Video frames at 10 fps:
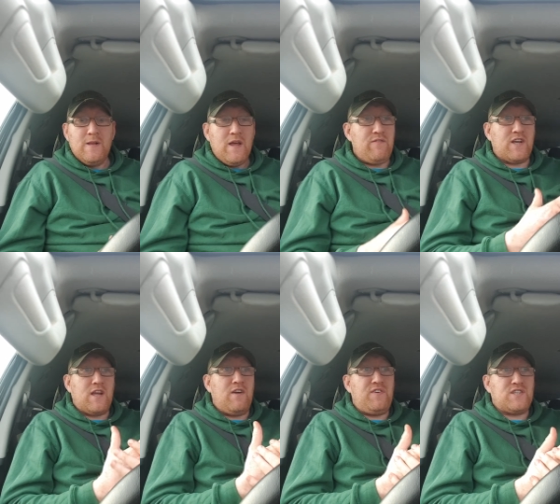If it,
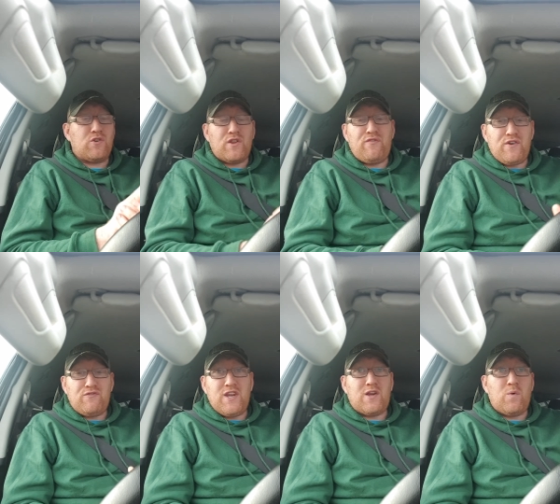if it's only
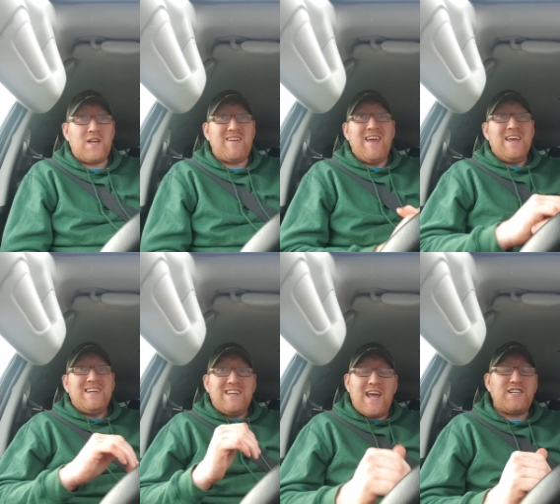50 quid,
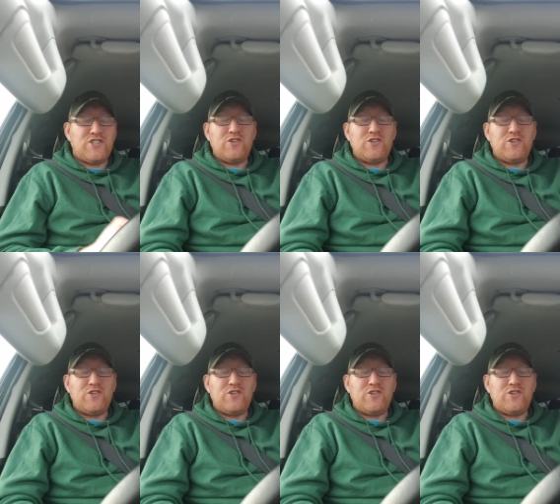yes,